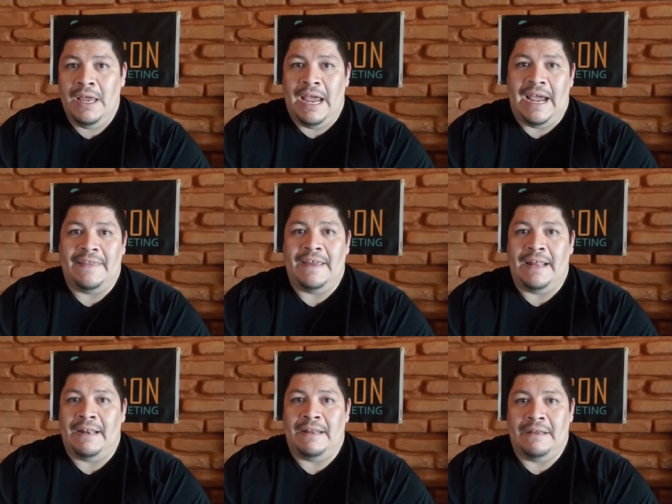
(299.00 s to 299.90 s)
and
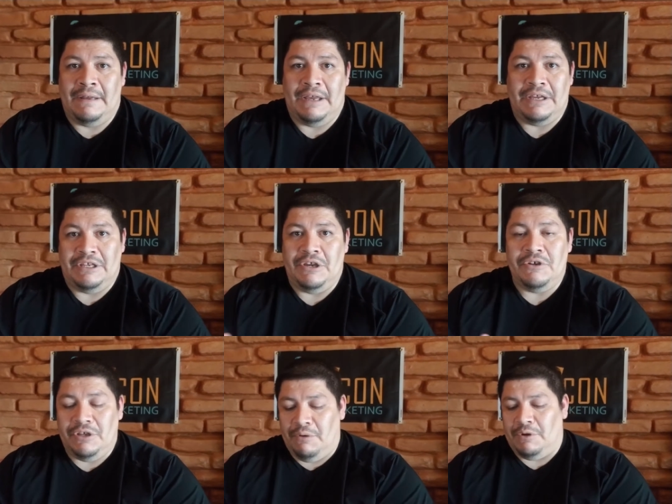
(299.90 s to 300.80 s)
then because
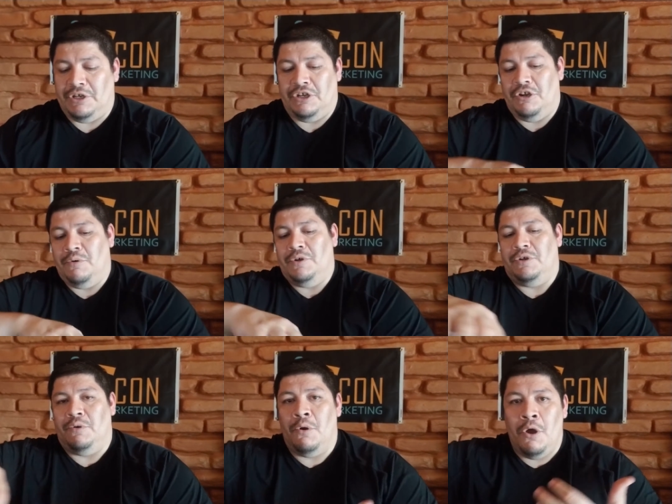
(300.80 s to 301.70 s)
usually what you do is
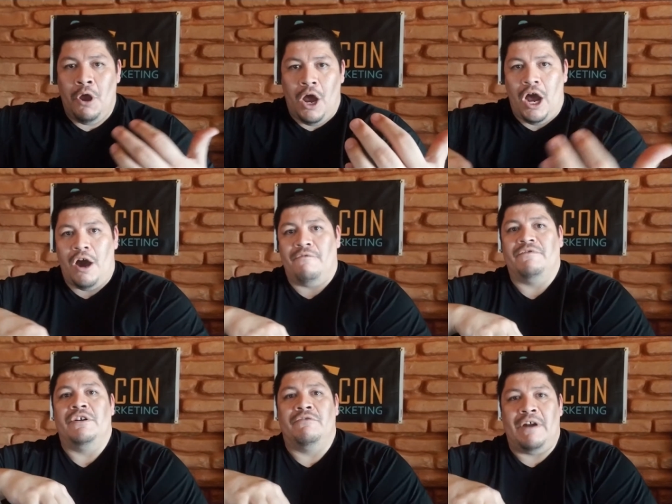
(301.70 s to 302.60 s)
you
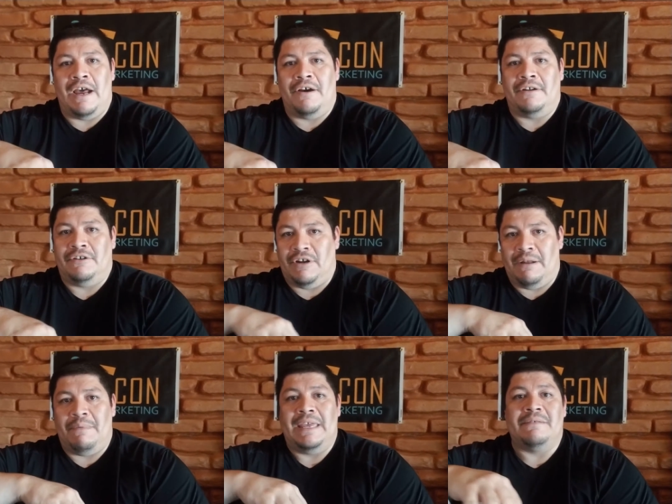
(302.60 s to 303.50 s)
hover around and try to
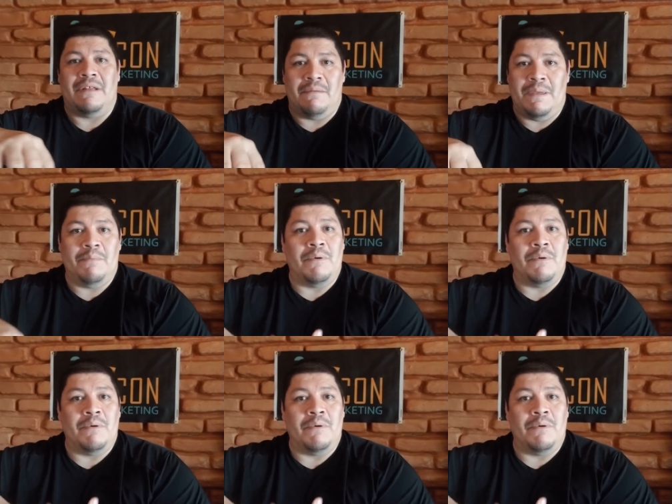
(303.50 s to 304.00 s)
meet as many people,